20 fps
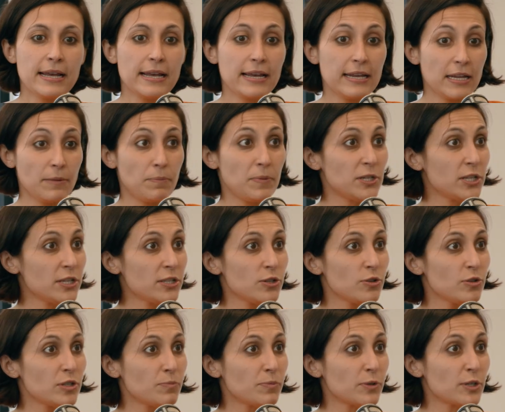he pitches you
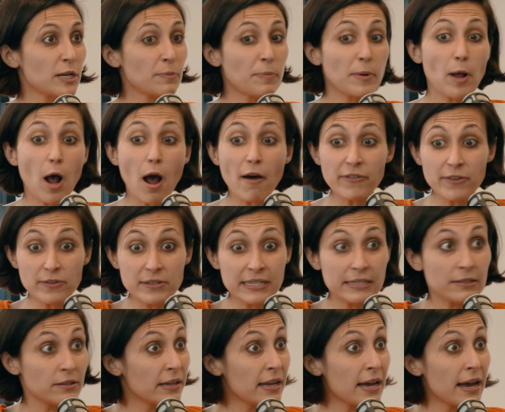his project, but obviously
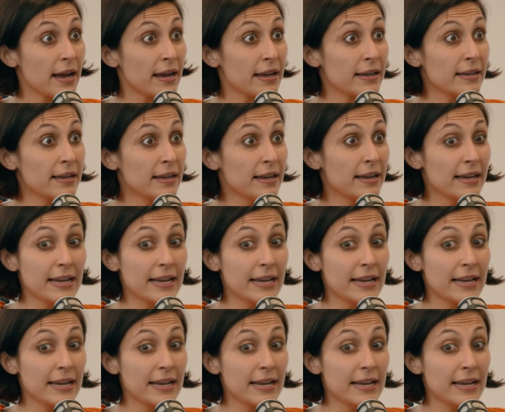the guy